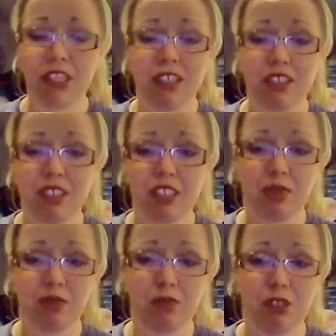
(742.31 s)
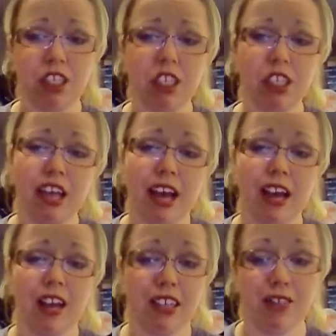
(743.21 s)
It's really
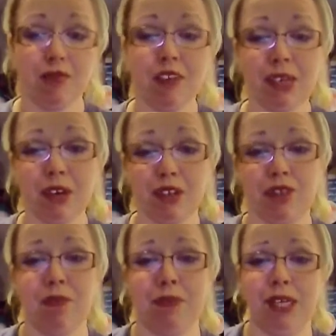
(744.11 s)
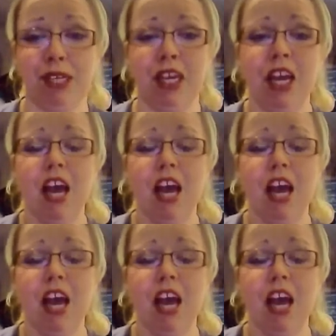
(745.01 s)
quite gripping.